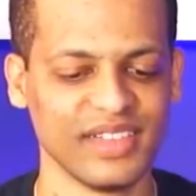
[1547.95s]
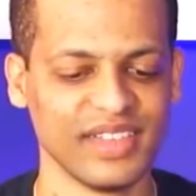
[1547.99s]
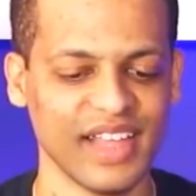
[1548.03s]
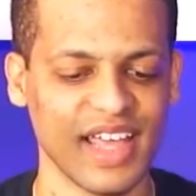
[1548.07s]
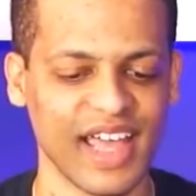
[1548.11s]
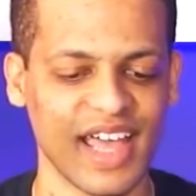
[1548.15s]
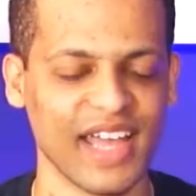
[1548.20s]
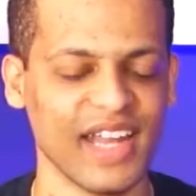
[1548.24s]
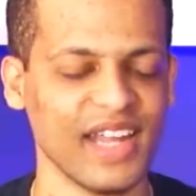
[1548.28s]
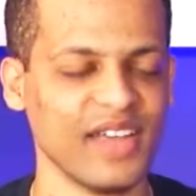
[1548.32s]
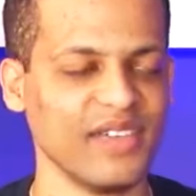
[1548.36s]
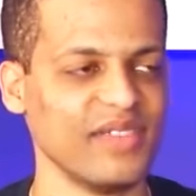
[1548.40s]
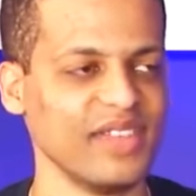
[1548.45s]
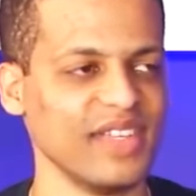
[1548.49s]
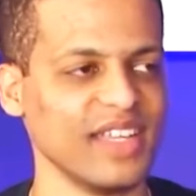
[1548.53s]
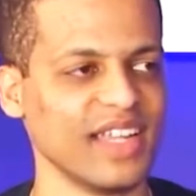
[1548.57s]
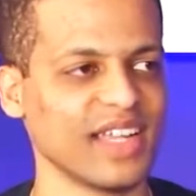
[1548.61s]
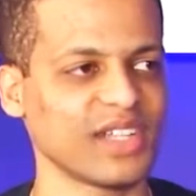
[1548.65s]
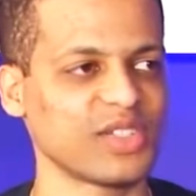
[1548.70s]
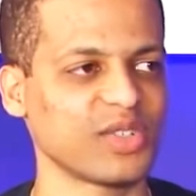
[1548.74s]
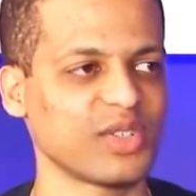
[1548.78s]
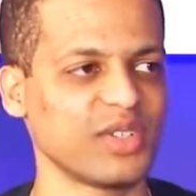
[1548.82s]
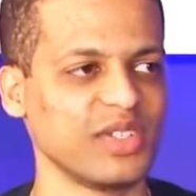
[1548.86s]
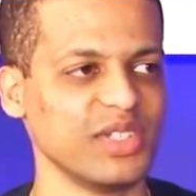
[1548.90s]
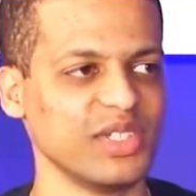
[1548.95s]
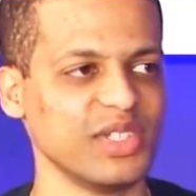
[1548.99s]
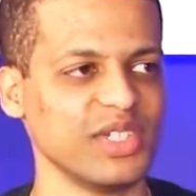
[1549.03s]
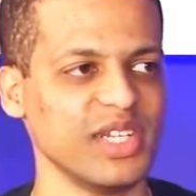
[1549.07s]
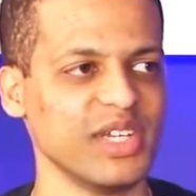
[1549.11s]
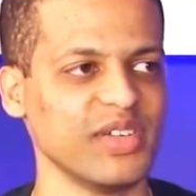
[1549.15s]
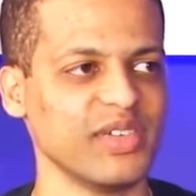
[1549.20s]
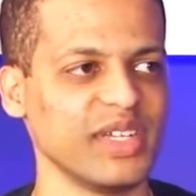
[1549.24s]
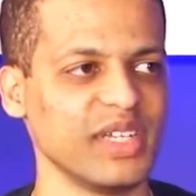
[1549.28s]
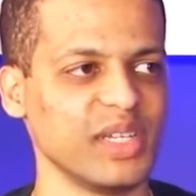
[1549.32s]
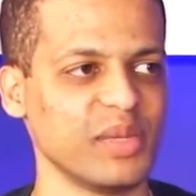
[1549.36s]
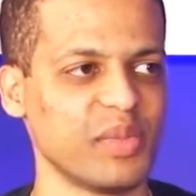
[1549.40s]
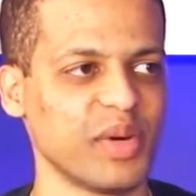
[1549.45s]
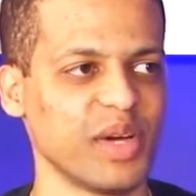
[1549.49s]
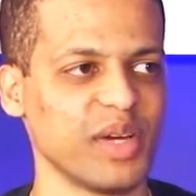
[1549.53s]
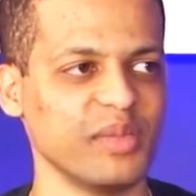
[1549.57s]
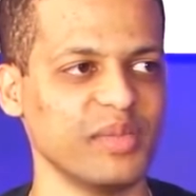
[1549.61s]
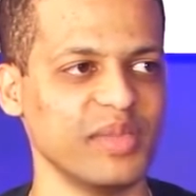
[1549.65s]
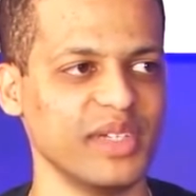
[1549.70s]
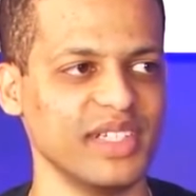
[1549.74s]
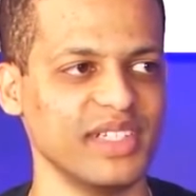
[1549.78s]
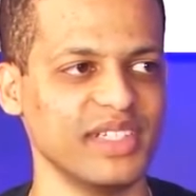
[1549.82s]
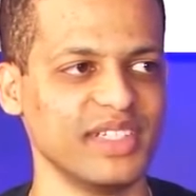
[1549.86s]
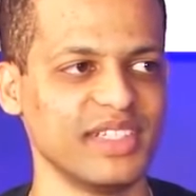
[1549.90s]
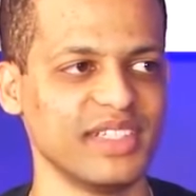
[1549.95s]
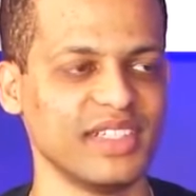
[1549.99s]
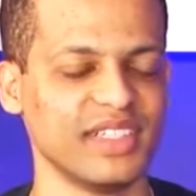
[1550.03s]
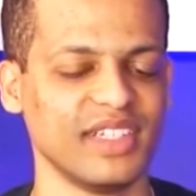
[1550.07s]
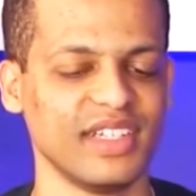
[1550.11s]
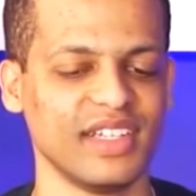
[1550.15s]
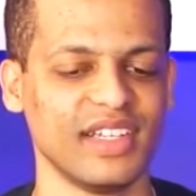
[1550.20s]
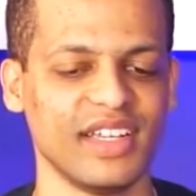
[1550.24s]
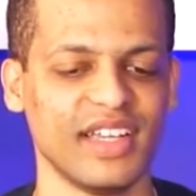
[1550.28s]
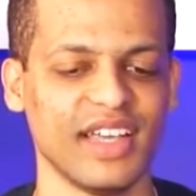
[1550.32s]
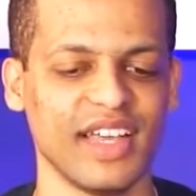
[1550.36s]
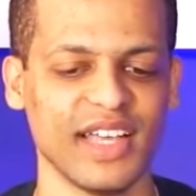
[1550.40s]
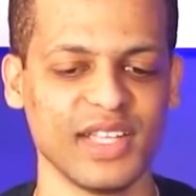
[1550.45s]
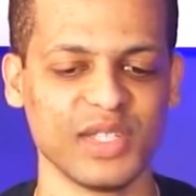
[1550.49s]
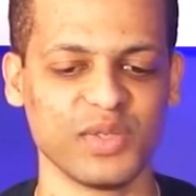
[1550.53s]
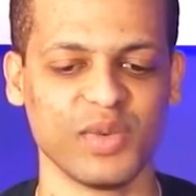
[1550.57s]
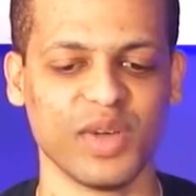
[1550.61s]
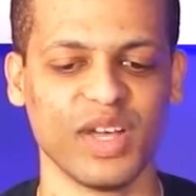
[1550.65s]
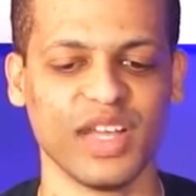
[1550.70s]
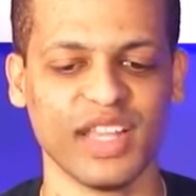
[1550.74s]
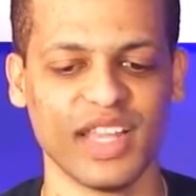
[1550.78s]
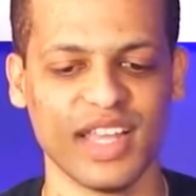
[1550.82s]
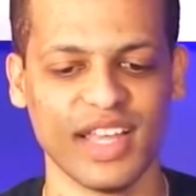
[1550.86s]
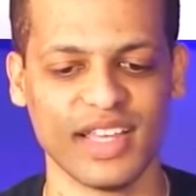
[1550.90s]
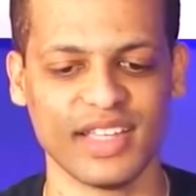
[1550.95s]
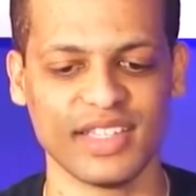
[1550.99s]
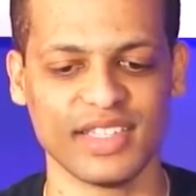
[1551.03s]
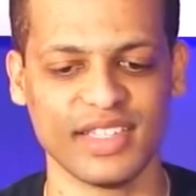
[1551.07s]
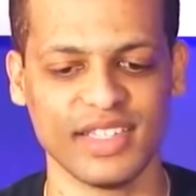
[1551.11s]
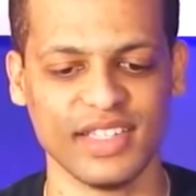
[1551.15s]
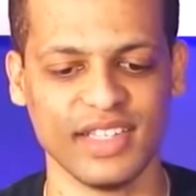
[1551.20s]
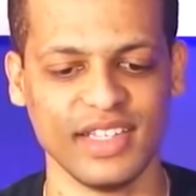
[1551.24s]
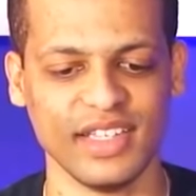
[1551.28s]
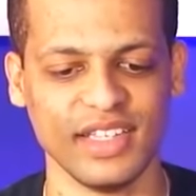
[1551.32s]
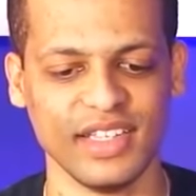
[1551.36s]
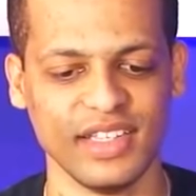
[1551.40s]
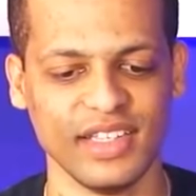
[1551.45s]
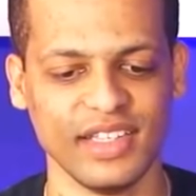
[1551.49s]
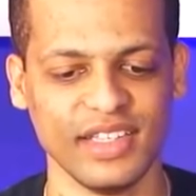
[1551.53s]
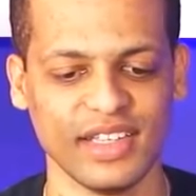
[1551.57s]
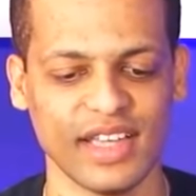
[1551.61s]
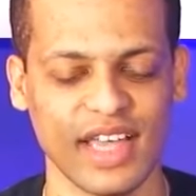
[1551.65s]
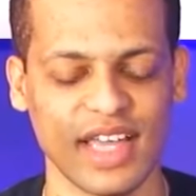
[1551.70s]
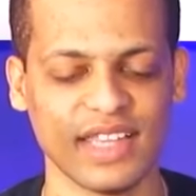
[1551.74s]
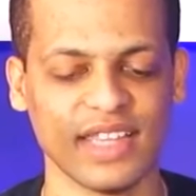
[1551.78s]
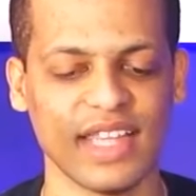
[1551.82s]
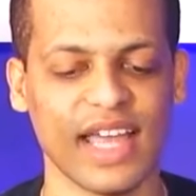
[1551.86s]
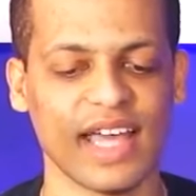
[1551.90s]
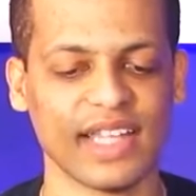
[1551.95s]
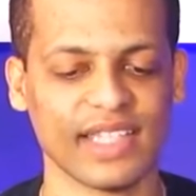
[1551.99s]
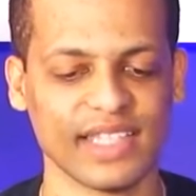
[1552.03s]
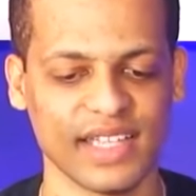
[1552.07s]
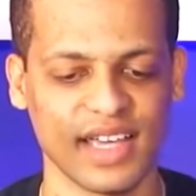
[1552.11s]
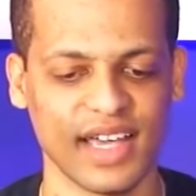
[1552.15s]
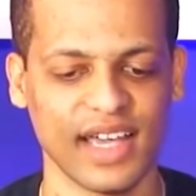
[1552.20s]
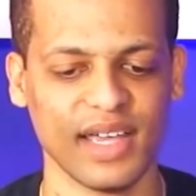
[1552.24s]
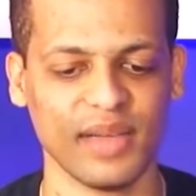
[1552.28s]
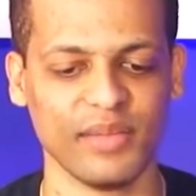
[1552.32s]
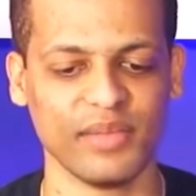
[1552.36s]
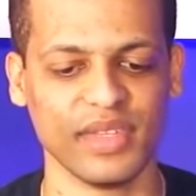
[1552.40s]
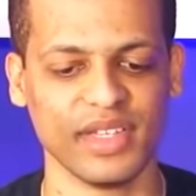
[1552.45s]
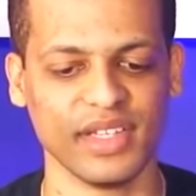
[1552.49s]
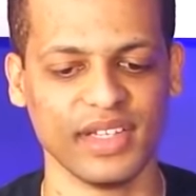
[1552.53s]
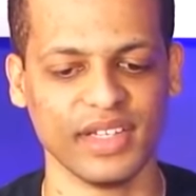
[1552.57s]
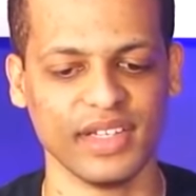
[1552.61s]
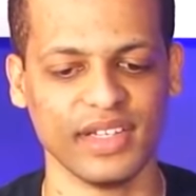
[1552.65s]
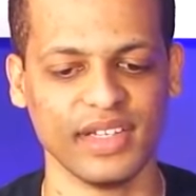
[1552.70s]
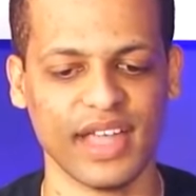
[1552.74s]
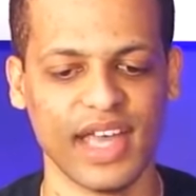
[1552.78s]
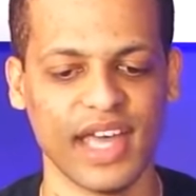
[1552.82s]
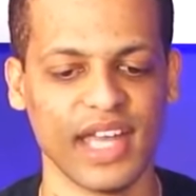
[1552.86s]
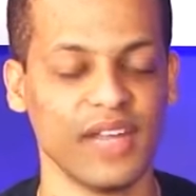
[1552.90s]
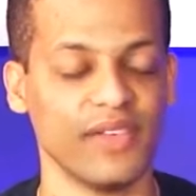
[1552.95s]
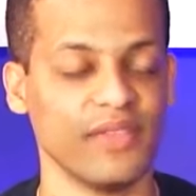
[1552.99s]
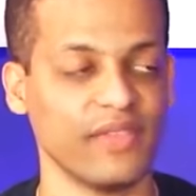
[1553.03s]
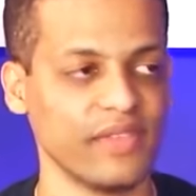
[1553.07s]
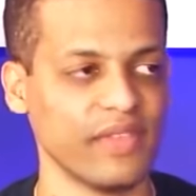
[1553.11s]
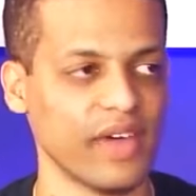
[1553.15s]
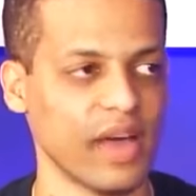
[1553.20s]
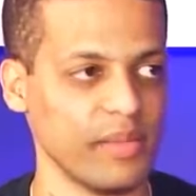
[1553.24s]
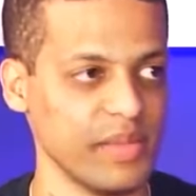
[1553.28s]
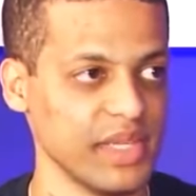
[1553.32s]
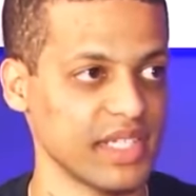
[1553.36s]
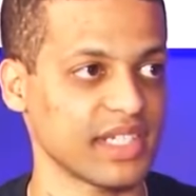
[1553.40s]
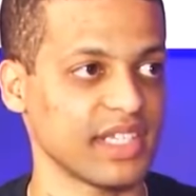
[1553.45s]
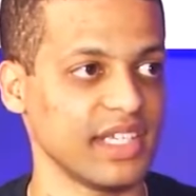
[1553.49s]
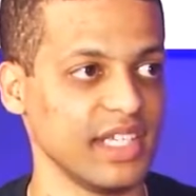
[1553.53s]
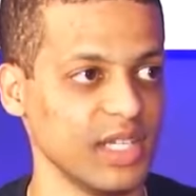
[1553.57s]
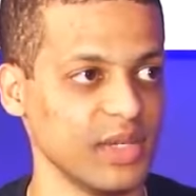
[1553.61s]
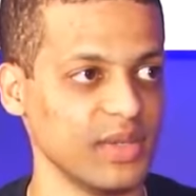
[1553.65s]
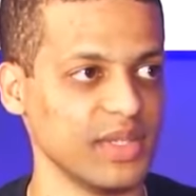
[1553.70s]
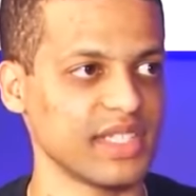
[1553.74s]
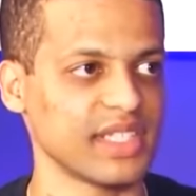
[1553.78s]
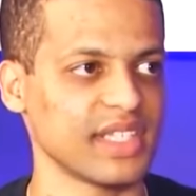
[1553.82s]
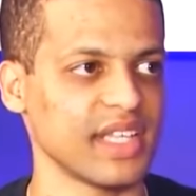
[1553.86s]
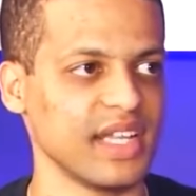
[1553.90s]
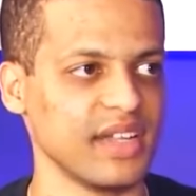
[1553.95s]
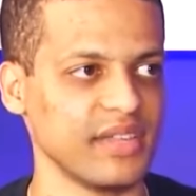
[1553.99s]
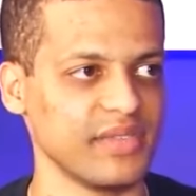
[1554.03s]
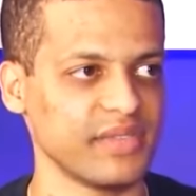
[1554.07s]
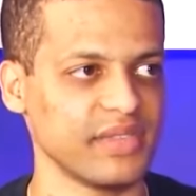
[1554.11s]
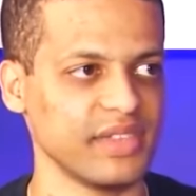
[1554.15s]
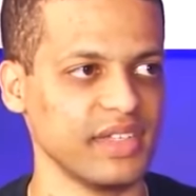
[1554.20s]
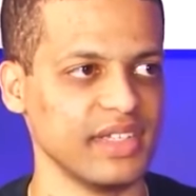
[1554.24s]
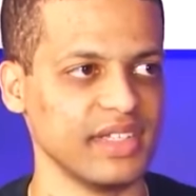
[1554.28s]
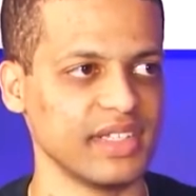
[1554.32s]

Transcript: the head of the electrical engineering department as well as the at that time the head of Amis Kilo itself,